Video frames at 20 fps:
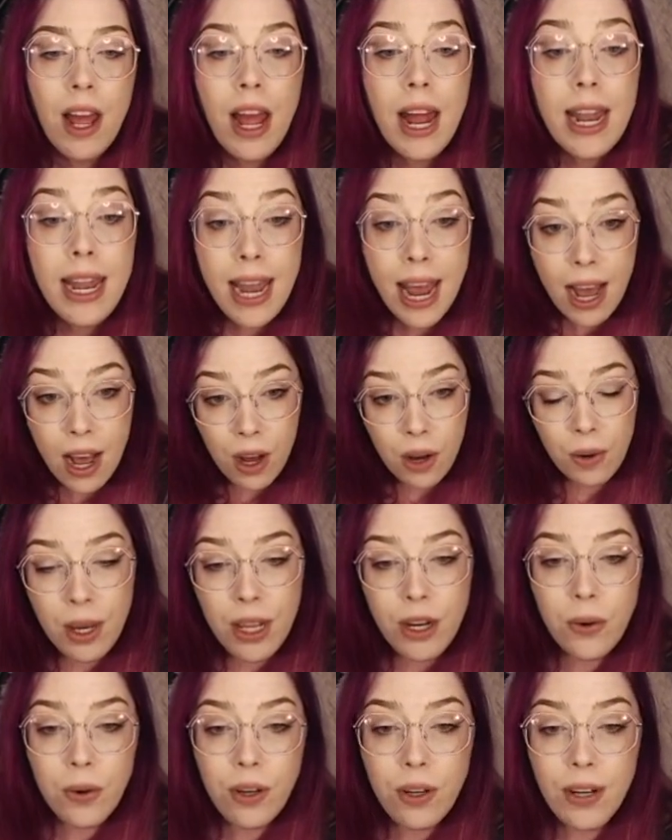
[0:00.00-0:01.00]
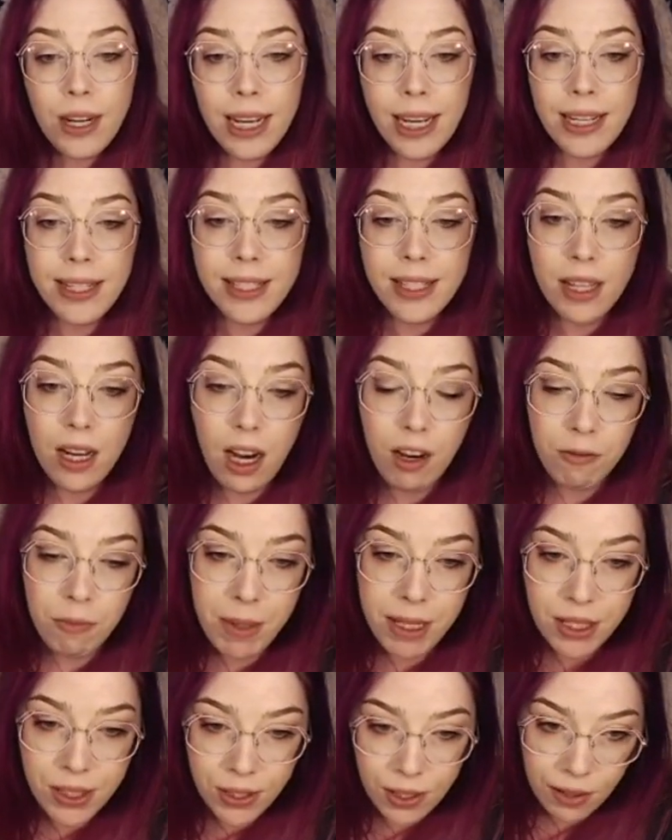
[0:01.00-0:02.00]
Now, order to get into the
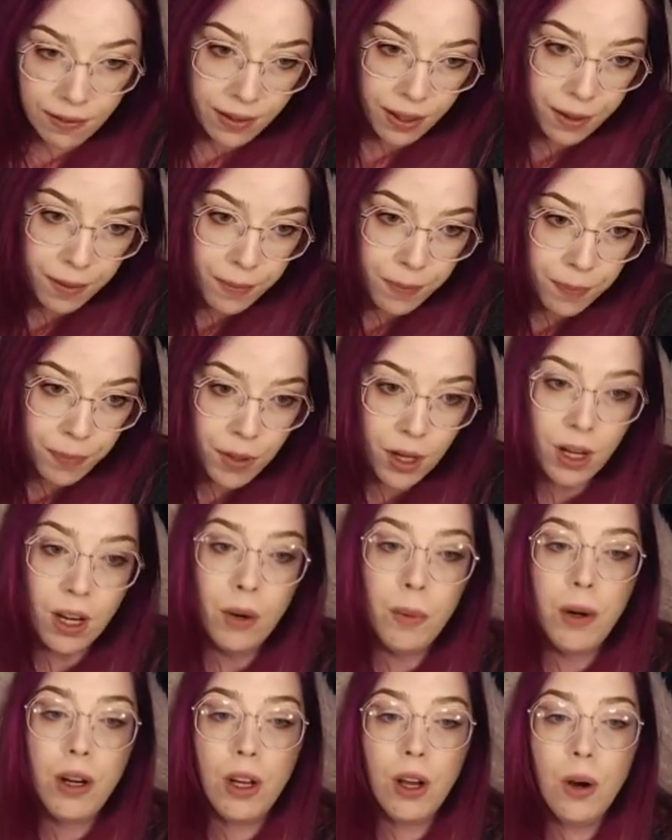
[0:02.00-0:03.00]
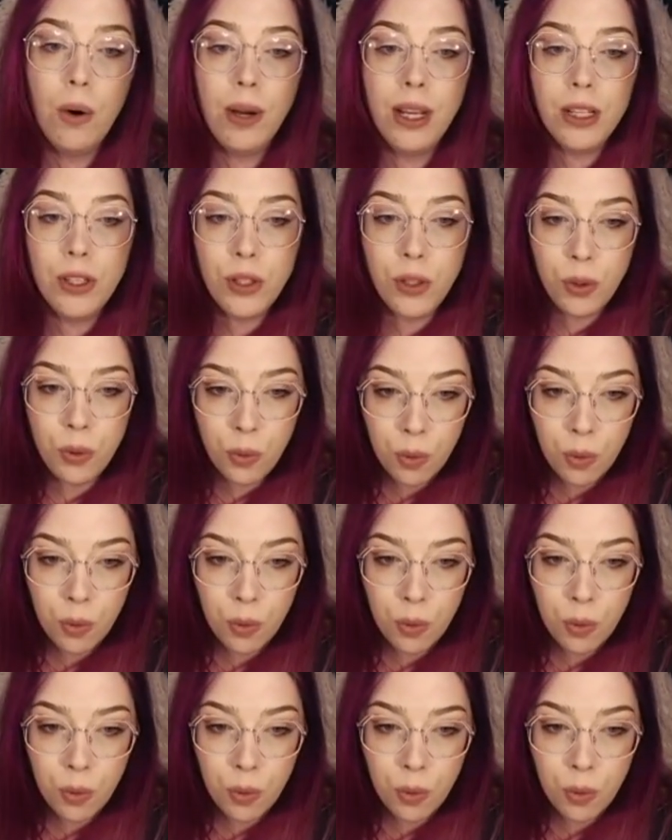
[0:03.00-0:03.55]
Offbeats server, you're going to want to go into